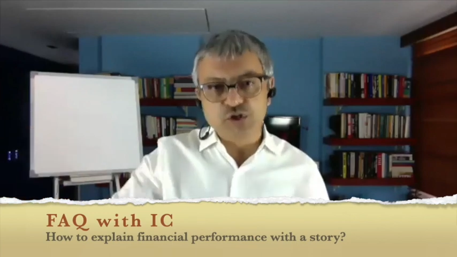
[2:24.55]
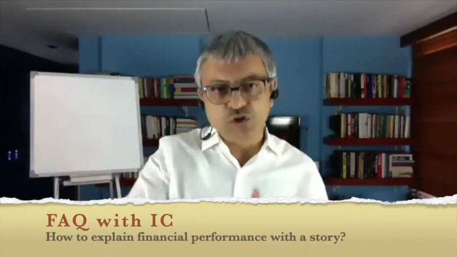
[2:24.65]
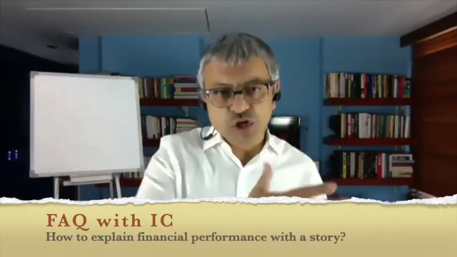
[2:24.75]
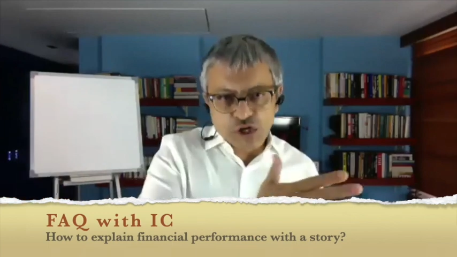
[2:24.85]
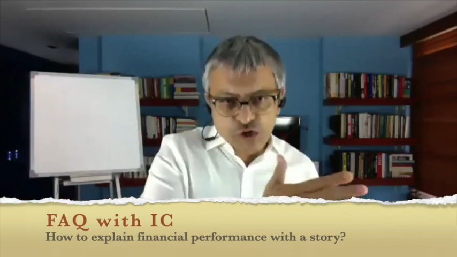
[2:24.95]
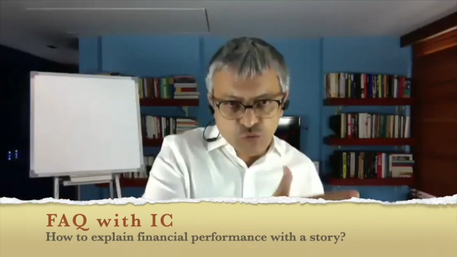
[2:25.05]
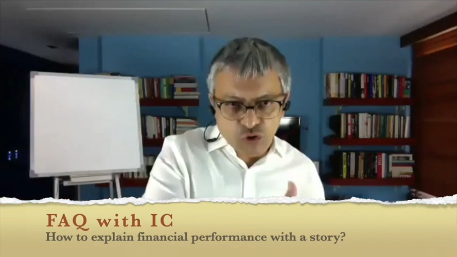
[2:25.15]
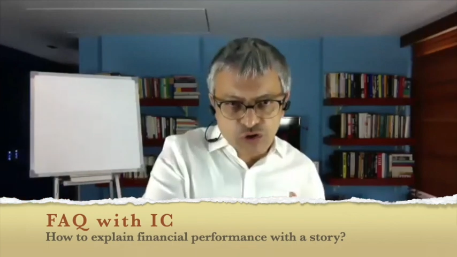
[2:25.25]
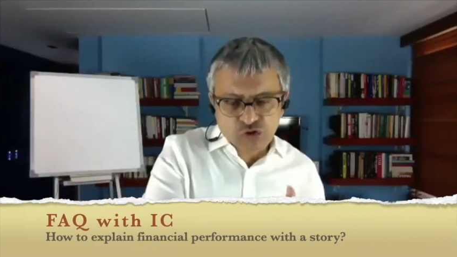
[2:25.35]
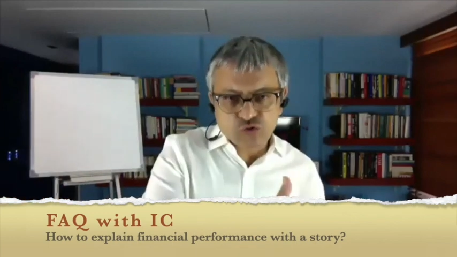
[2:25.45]
So you
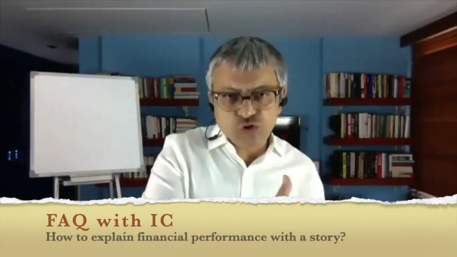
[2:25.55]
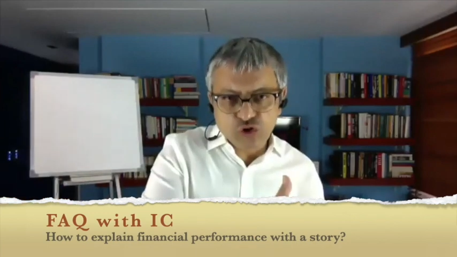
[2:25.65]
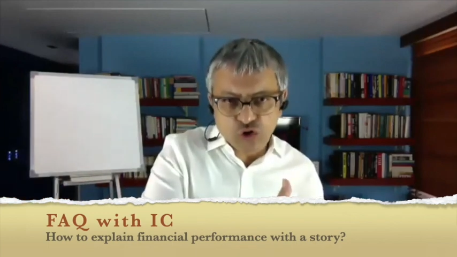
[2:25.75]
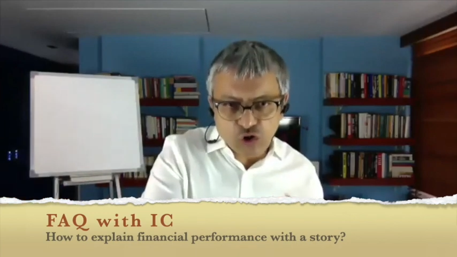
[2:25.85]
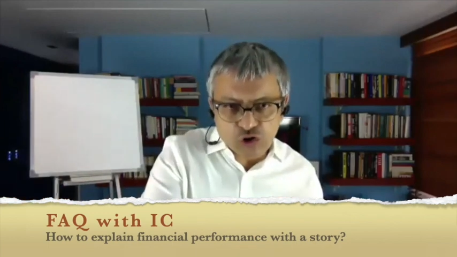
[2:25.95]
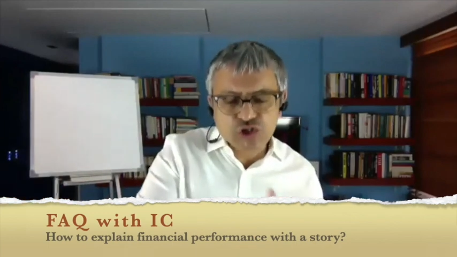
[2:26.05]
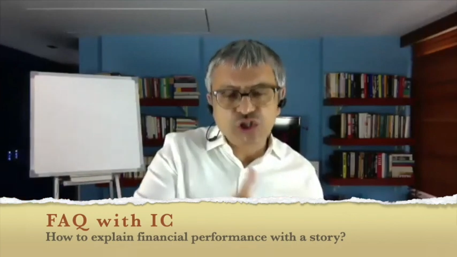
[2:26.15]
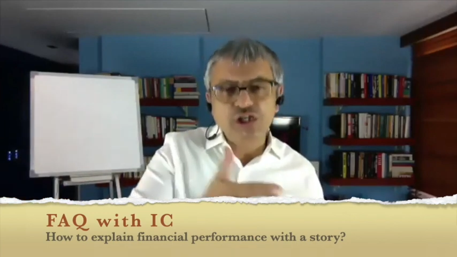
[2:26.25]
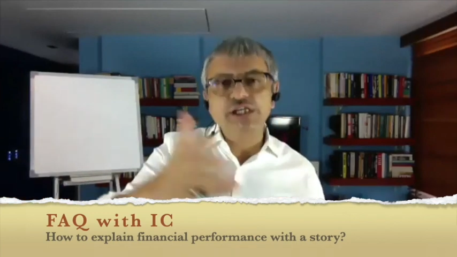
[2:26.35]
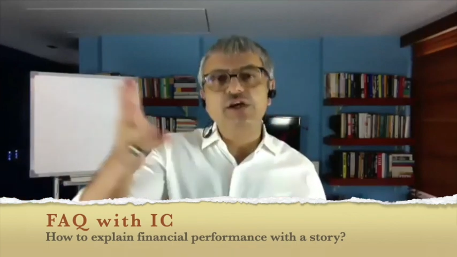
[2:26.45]
walk through your
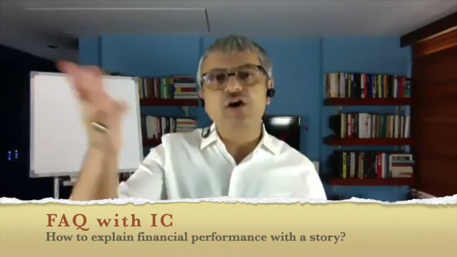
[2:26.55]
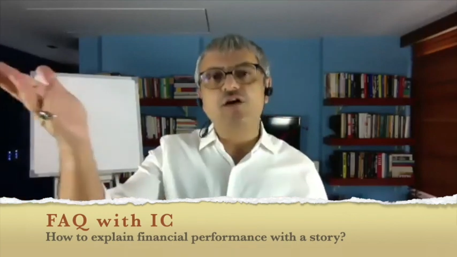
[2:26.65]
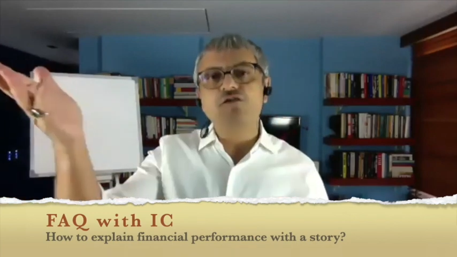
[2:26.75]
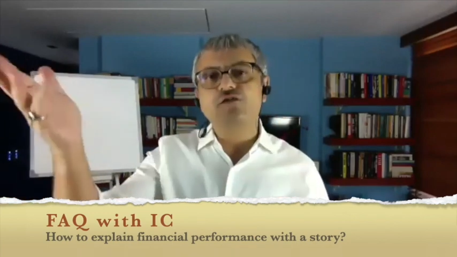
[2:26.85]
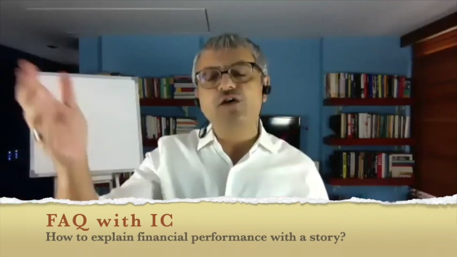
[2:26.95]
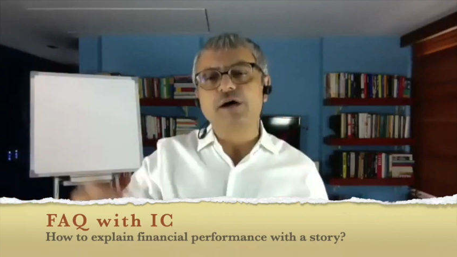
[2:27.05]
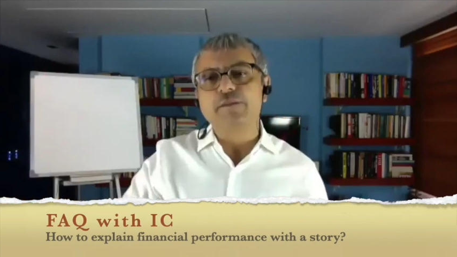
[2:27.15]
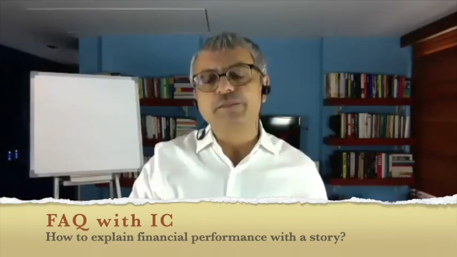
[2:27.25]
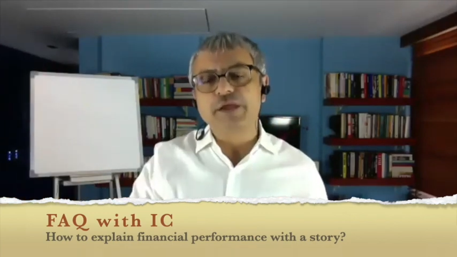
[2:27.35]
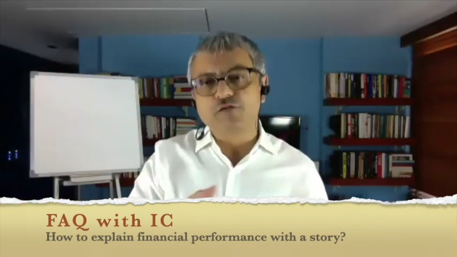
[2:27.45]
journey of
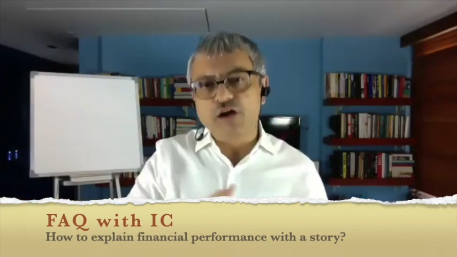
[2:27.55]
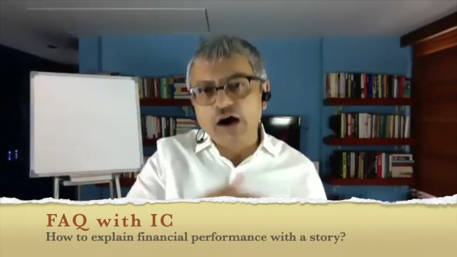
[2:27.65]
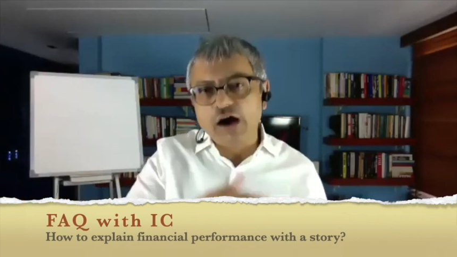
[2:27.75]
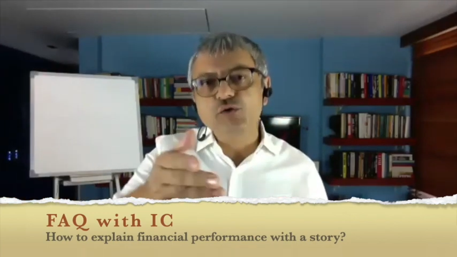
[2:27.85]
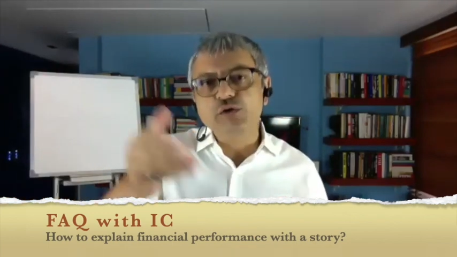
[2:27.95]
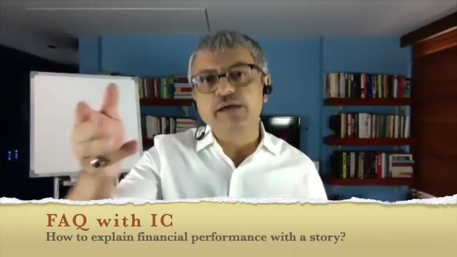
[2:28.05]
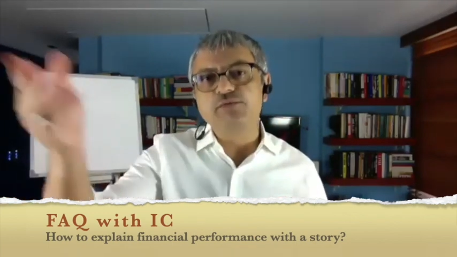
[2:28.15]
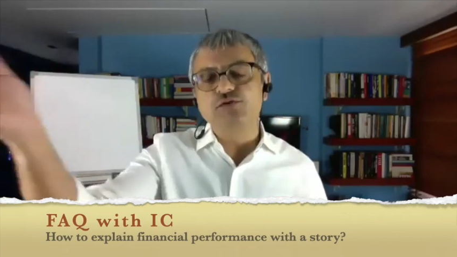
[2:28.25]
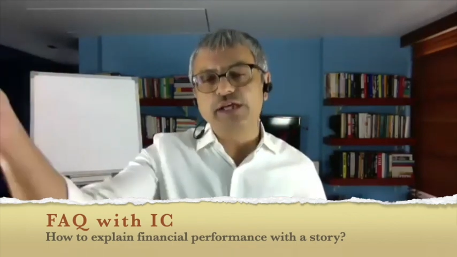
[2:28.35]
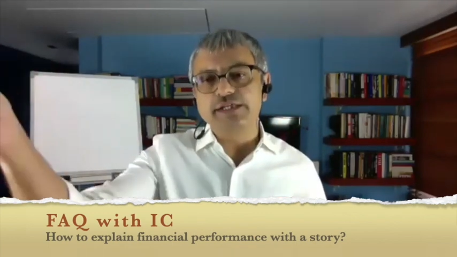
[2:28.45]
how you came
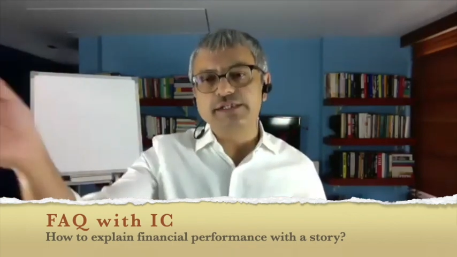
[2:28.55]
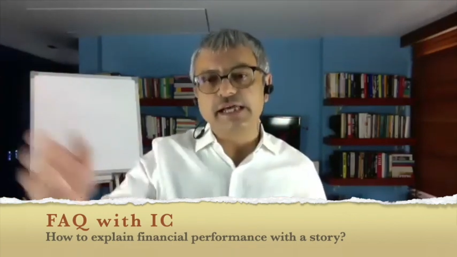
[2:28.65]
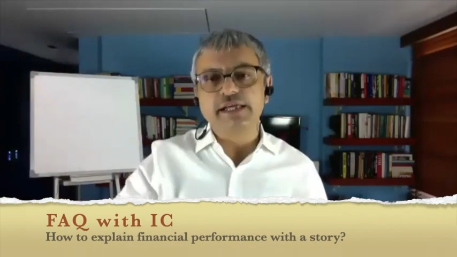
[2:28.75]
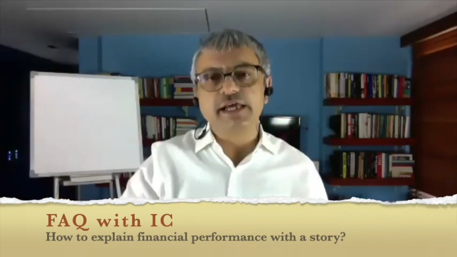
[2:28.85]
to the insight.